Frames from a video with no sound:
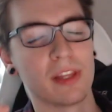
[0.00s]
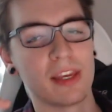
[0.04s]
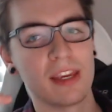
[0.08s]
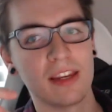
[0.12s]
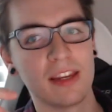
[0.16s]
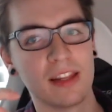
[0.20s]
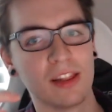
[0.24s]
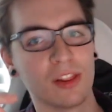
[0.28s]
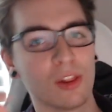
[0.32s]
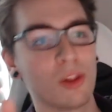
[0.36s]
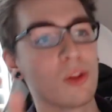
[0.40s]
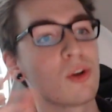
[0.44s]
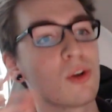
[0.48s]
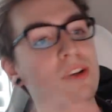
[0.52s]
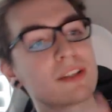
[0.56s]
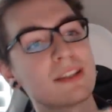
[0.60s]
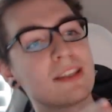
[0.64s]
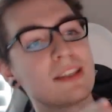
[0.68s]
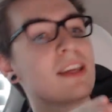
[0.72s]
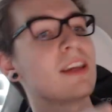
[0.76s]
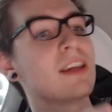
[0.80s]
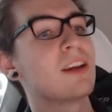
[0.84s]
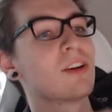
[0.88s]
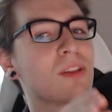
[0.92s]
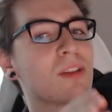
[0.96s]
It looks
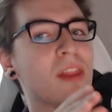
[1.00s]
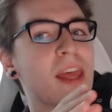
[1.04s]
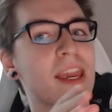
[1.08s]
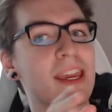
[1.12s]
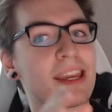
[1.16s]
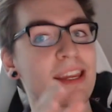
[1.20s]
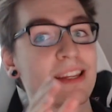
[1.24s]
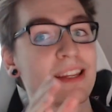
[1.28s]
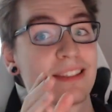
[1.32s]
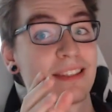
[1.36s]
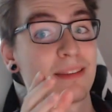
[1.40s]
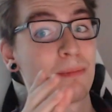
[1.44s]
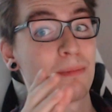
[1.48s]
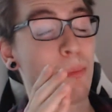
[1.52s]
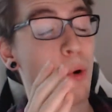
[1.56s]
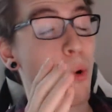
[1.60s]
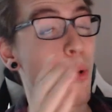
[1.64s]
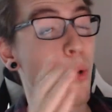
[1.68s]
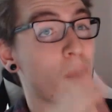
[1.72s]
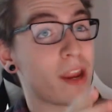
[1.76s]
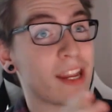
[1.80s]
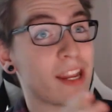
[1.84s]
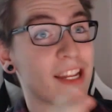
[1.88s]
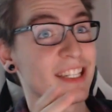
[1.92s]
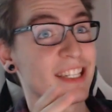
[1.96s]
here like it's
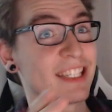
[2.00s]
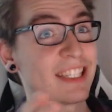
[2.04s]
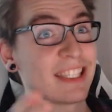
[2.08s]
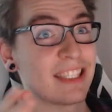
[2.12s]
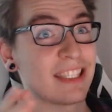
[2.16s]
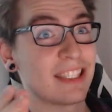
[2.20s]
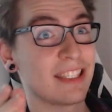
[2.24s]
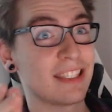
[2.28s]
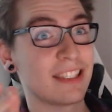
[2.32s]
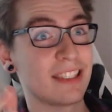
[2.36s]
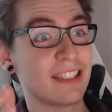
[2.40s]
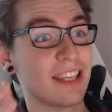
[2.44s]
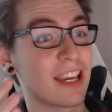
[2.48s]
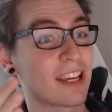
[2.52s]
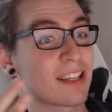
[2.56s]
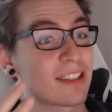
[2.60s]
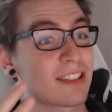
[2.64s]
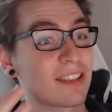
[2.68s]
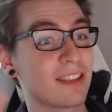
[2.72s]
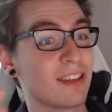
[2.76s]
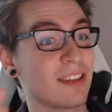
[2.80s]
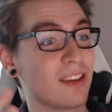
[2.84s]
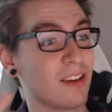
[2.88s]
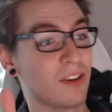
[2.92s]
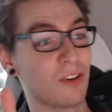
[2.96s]

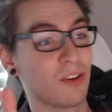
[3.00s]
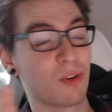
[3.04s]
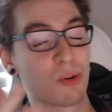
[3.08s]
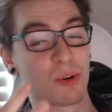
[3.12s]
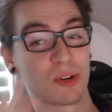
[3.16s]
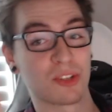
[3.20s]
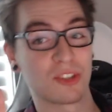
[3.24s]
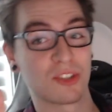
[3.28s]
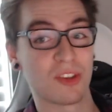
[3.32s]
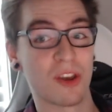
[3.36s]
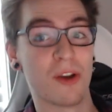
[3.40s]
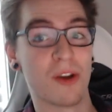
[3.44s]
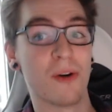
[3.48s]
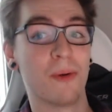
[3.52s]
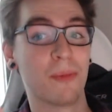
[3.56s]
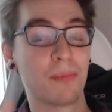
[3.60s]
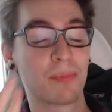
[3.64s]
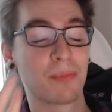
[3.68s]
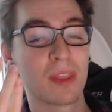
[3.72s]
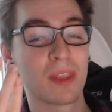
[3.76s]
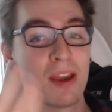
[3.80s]
0.6 or so,